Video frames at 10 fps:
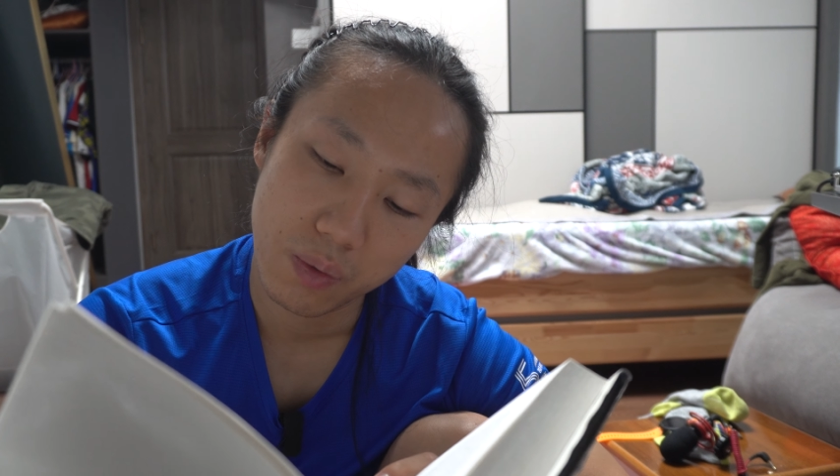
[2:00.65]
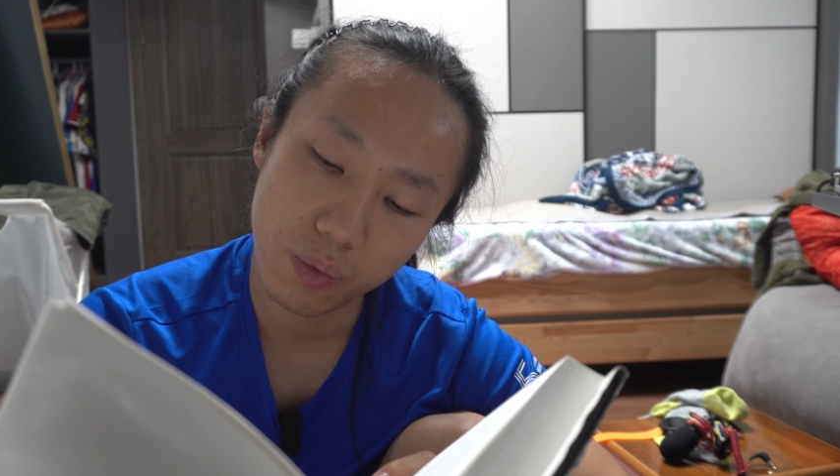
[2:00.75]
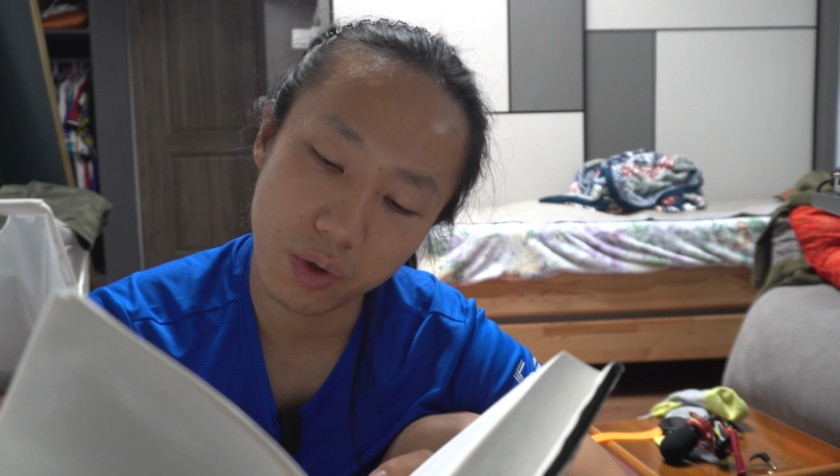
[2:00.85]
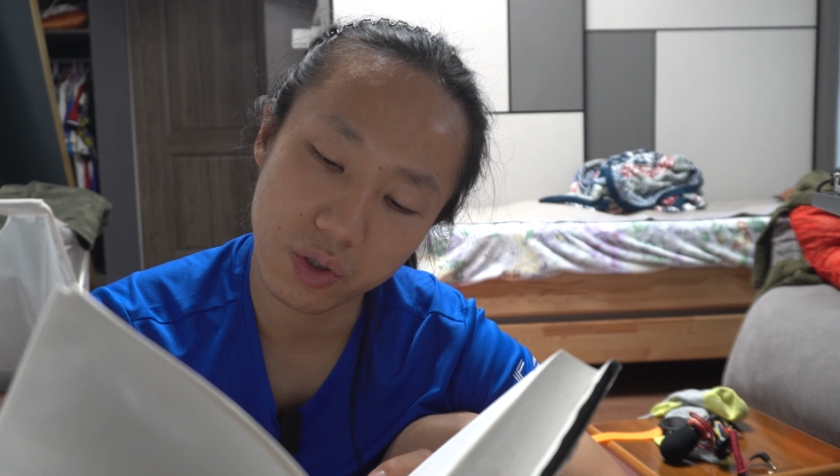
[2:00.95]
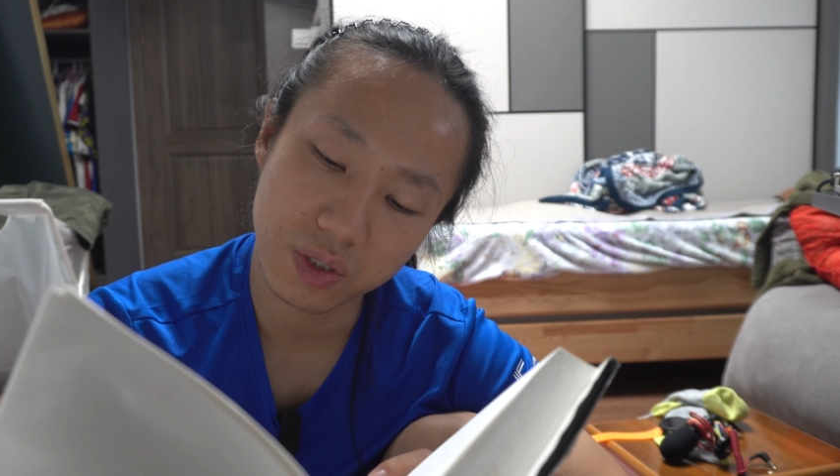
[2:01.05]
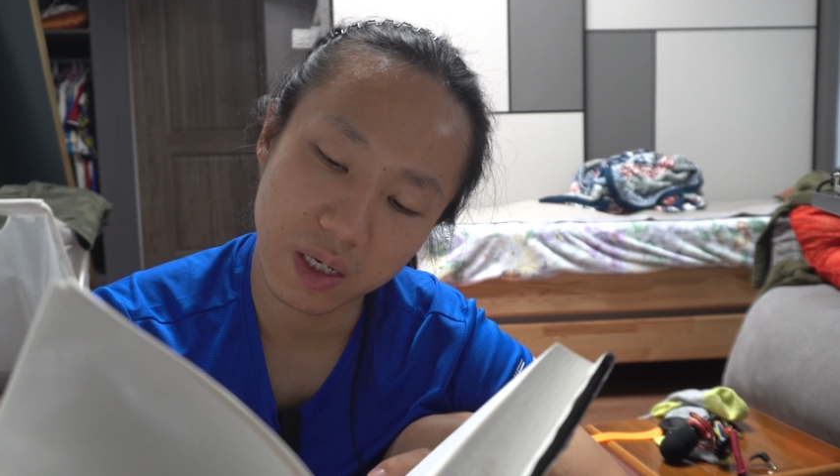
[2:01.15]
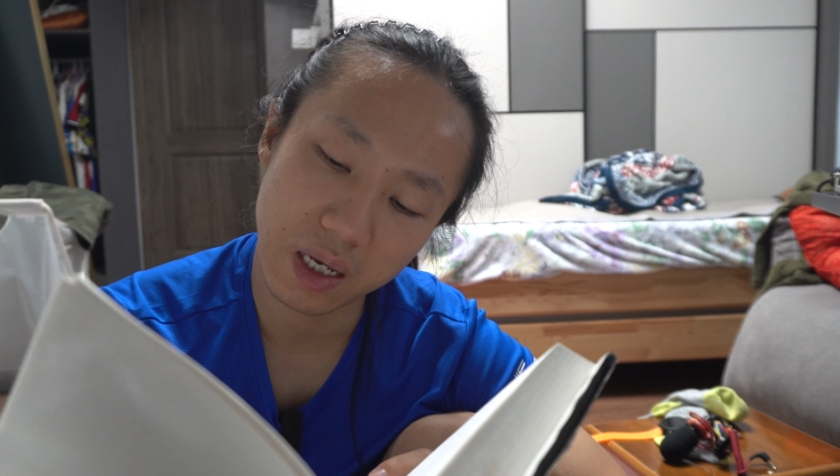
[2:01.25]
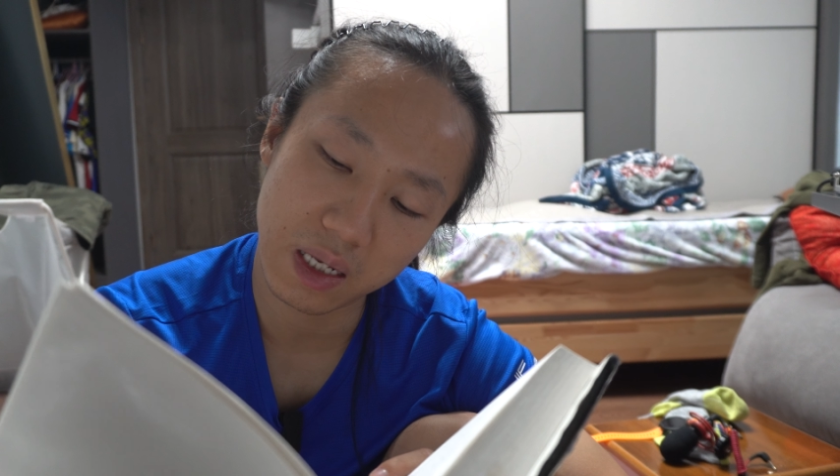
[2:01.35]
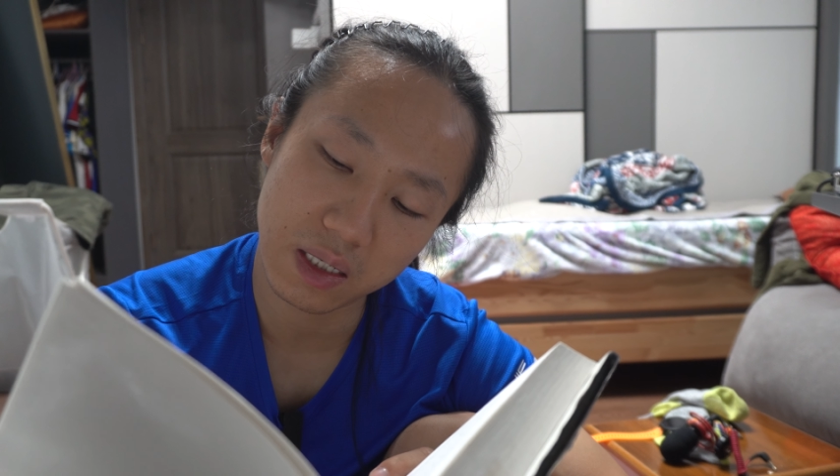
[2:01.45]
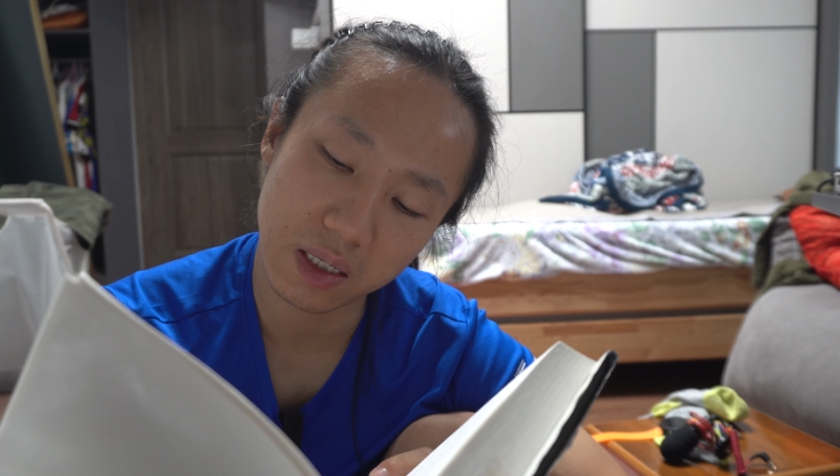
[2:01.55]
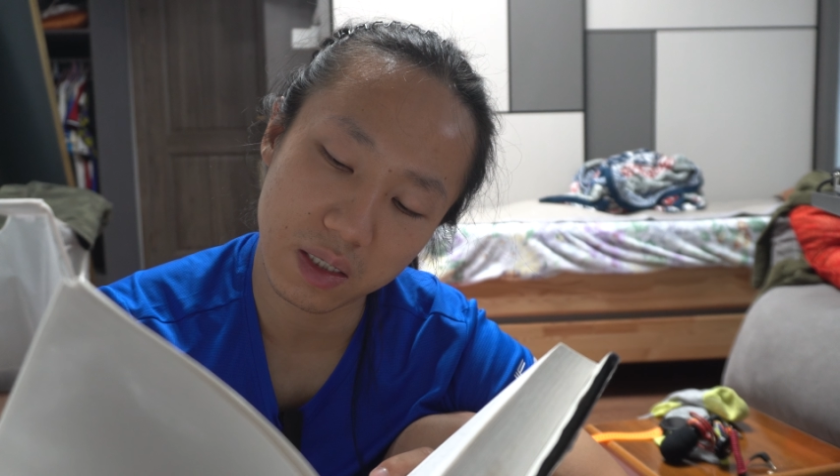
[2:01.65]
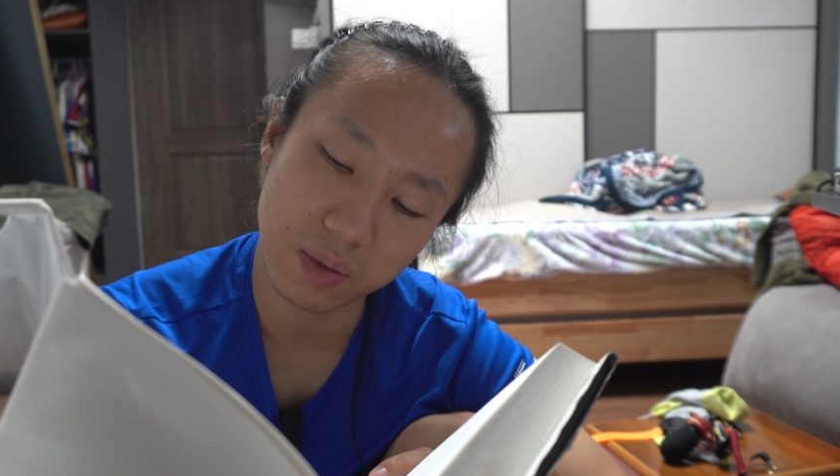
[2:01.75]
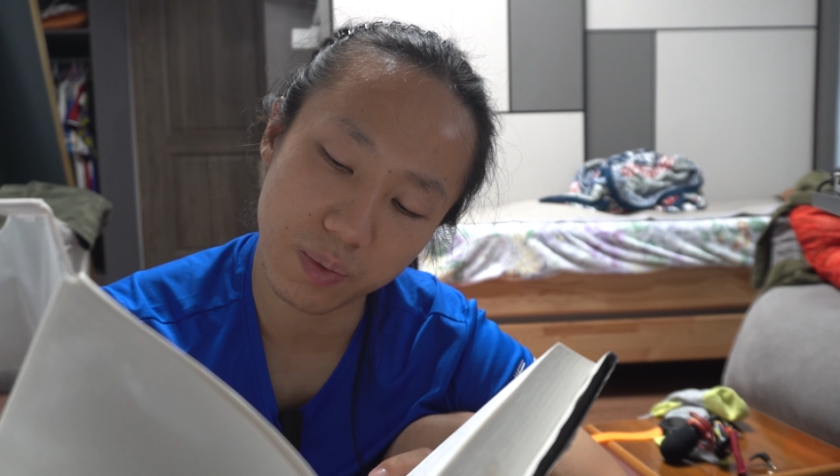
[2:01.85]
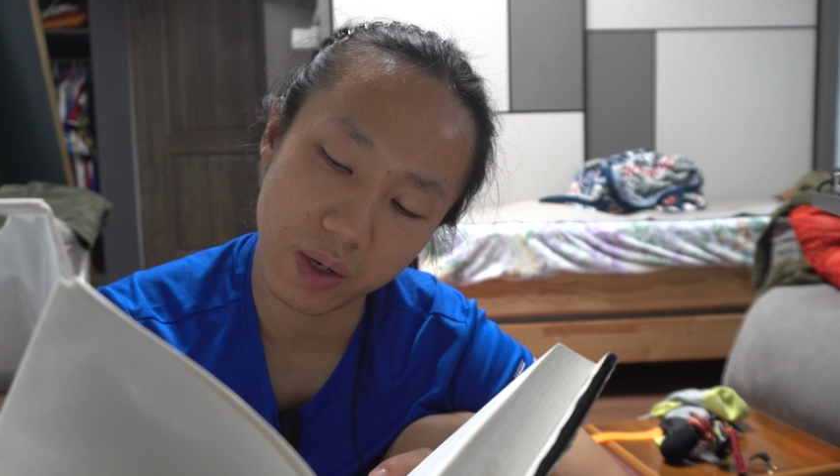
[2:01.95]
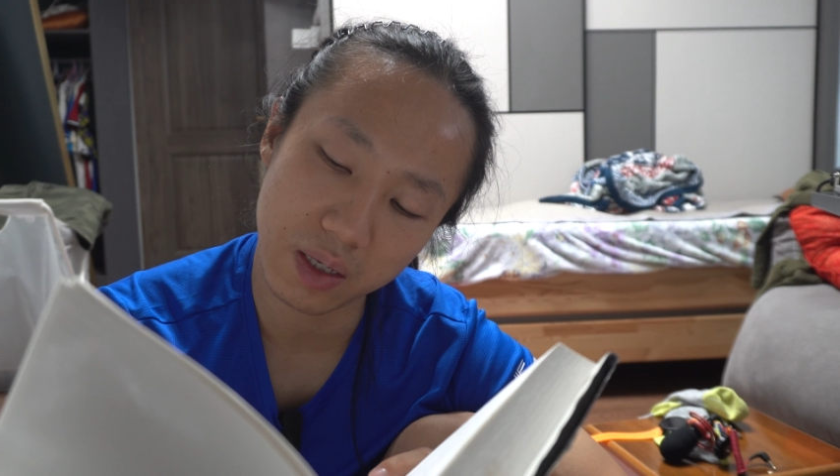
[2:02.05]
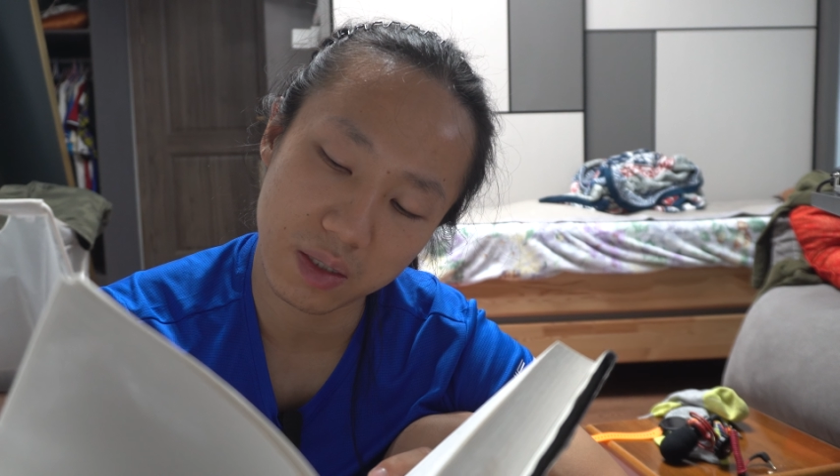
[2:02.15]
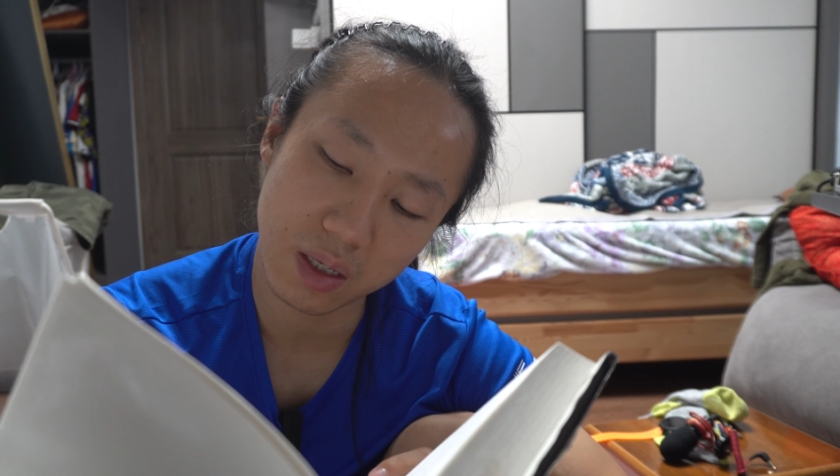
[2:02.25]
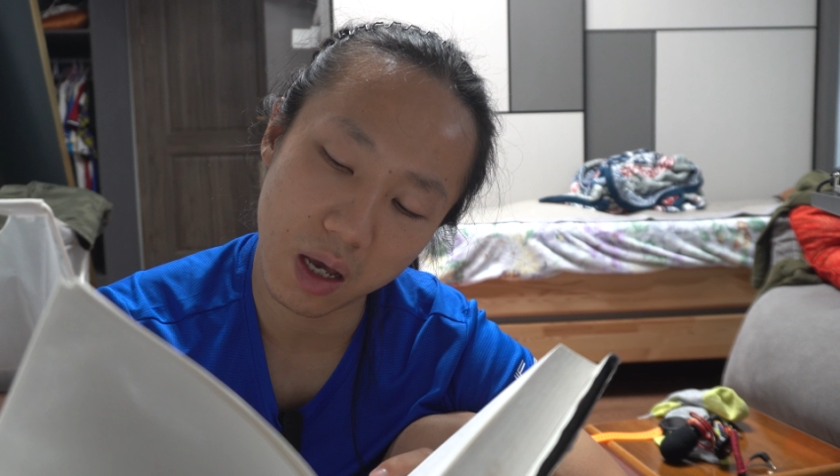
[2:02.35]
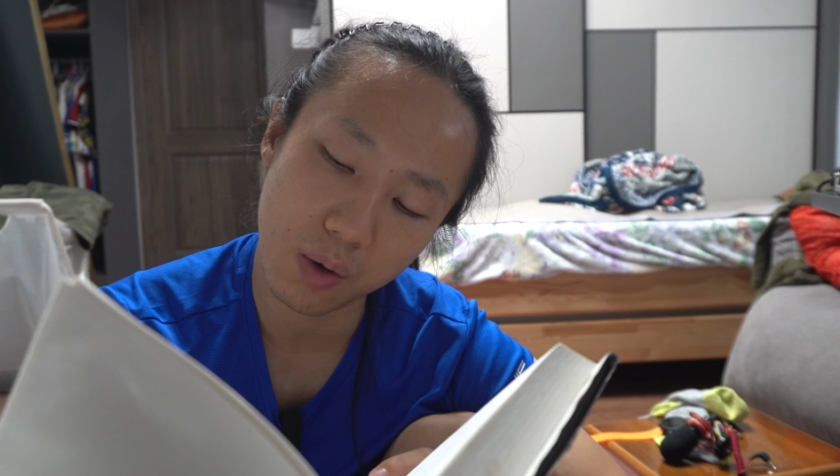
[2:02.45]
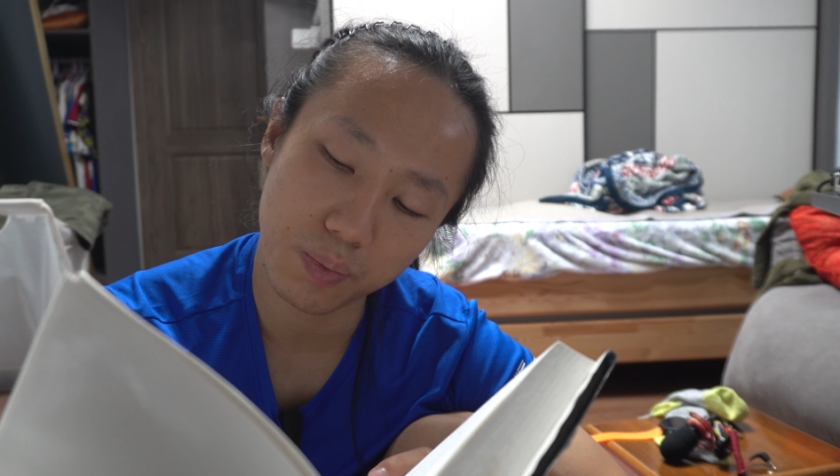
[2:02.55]
Words can't express
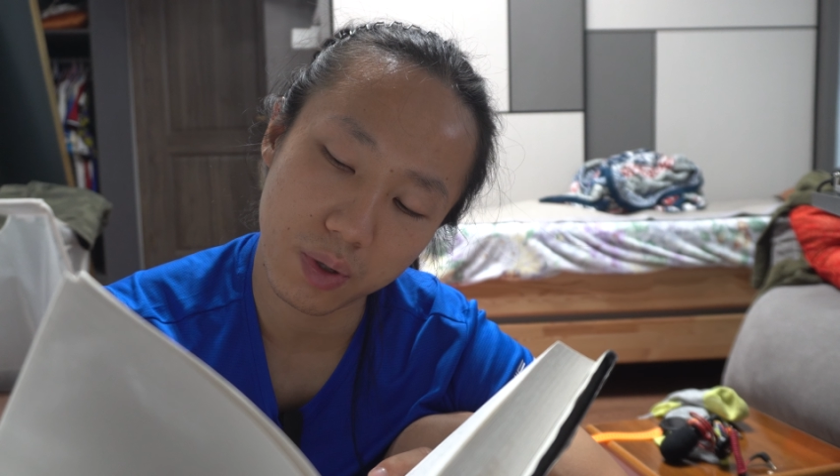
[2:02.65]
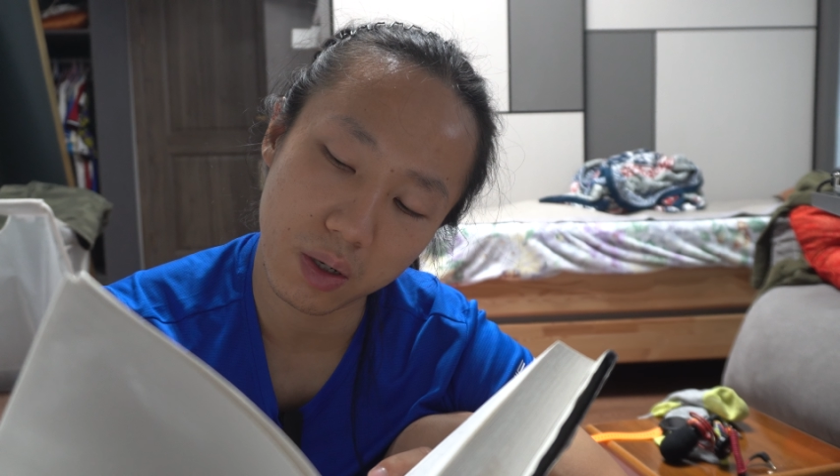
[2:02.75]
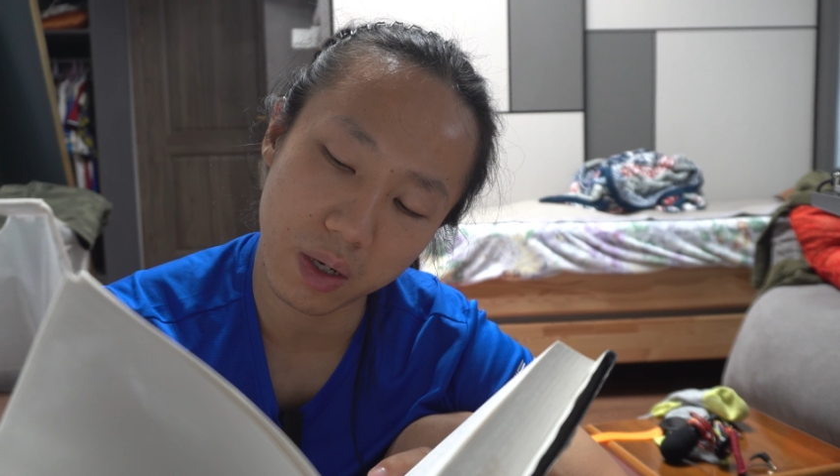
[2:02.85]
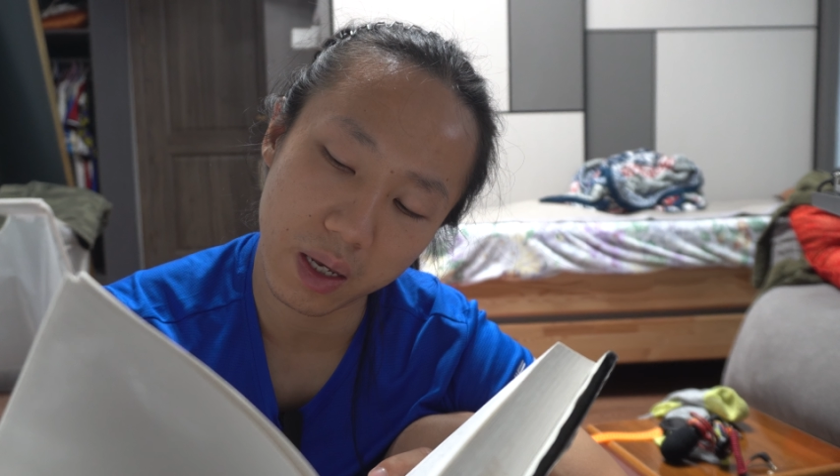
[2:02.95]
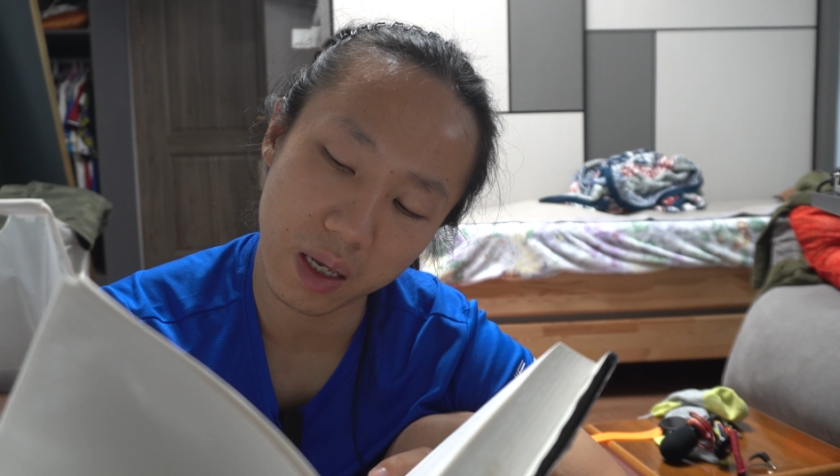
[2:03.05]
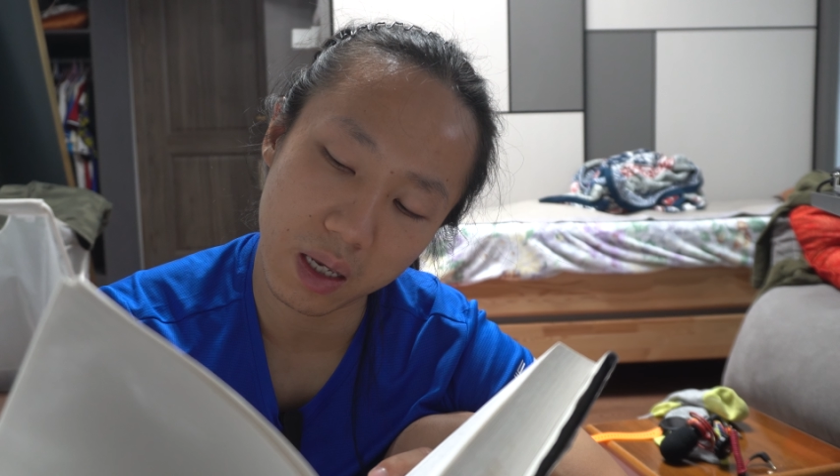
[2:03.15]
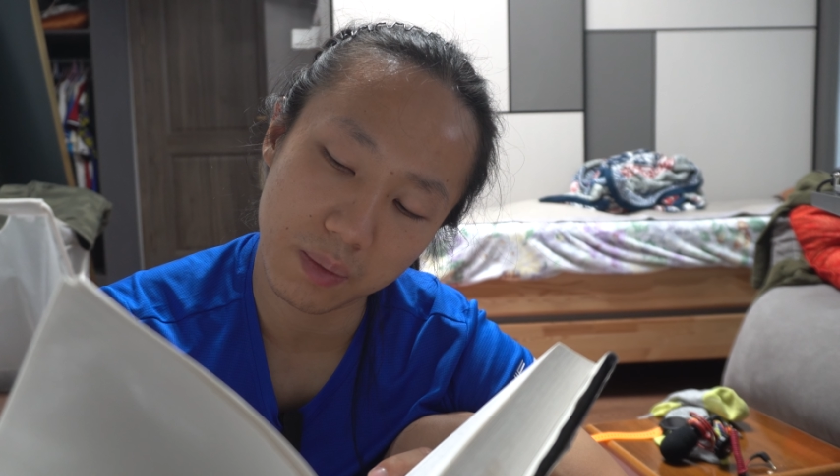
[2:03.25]
how proud I